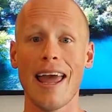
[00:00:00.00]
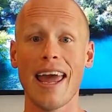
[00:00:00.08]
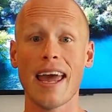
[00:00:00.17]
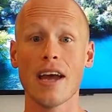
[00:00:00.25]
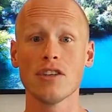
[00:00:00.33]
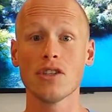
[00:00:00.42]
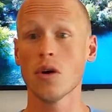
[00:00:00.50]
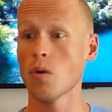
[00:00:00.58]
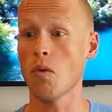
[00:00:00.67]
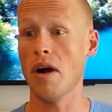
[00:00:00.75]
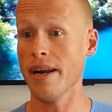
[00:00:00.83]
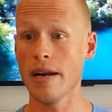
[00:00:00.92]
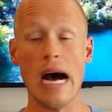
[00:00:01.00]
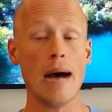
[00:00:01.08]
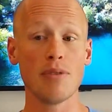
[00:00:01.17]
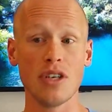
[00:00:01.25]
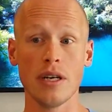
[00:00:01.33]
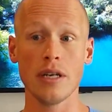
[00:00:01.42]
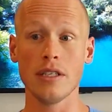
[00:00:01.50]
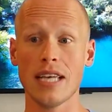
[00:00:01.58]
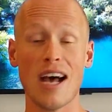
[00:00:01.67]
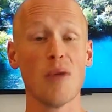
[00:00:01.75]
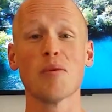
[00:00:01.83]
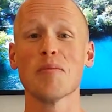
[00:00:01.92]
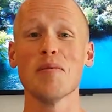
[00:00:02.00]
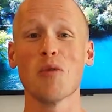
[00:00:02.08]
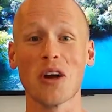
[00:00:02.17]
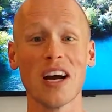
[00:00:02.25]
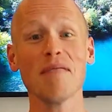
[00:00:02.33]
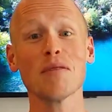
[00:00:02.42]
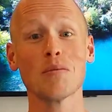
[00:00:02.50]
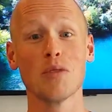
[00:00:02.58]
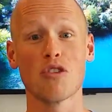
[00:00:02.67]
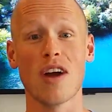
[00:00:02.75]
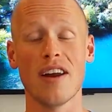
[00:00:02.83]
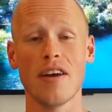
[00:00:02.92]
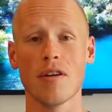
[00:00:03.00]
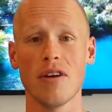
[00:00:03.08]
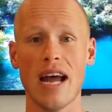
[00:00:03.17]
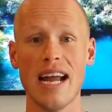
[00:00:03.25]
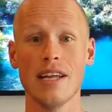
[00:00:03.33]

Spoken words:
And so one option to help her be more comfortable around other